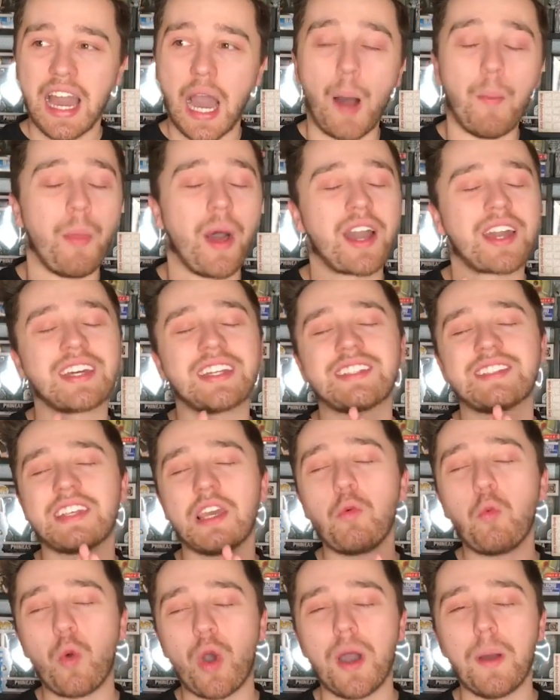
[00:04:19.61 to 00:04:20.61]
I'm not gonna
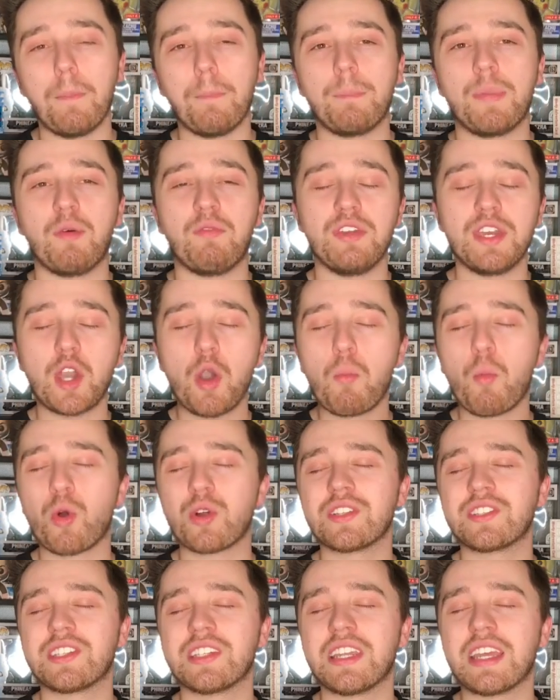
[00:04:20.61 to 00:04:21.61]
say what but Viggo
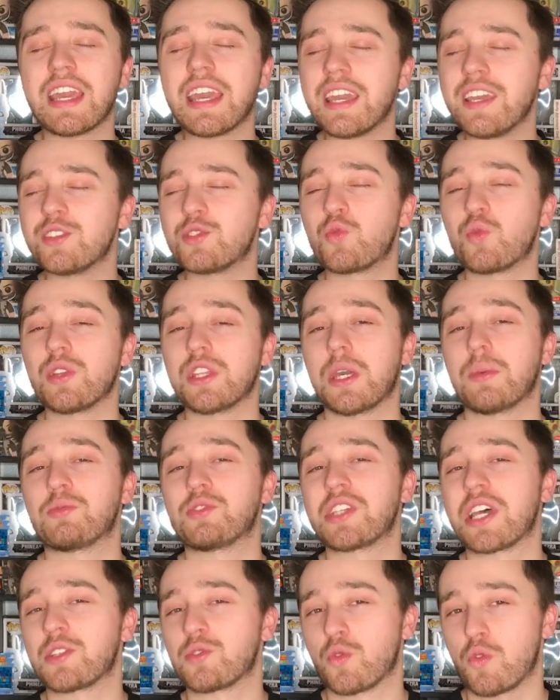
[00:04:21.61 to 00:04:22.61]
Mortensen is really
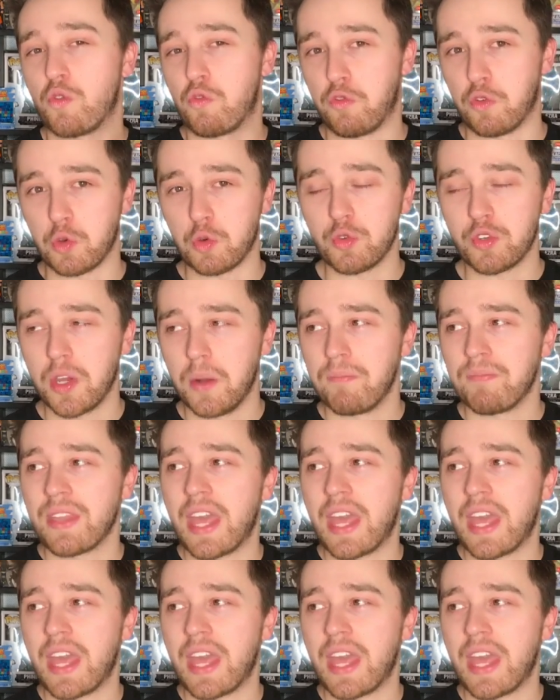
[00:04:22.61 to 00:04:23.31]
obsessed with food